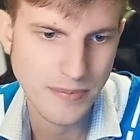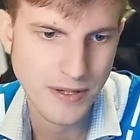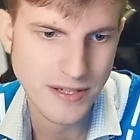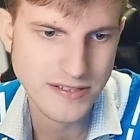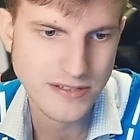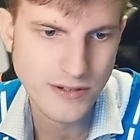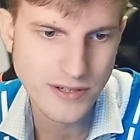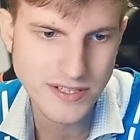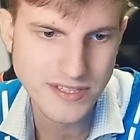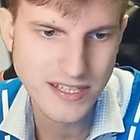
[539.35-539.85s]
As
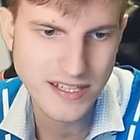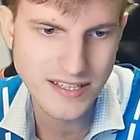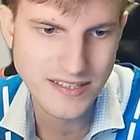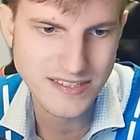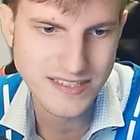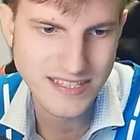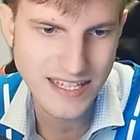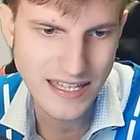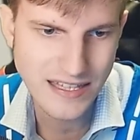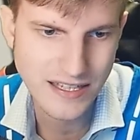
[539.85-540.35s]
long as they can
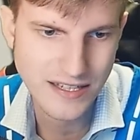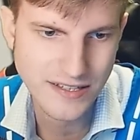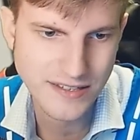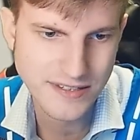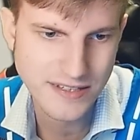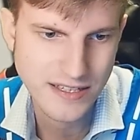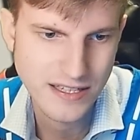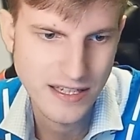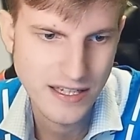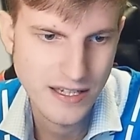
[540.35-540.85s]
sell it,
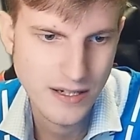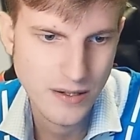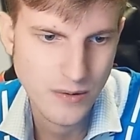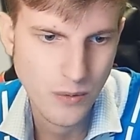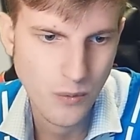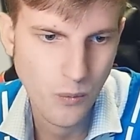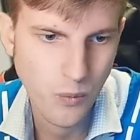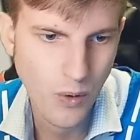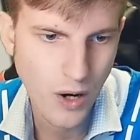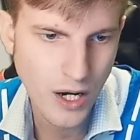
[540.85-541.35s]

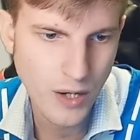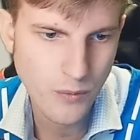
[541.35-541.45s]
why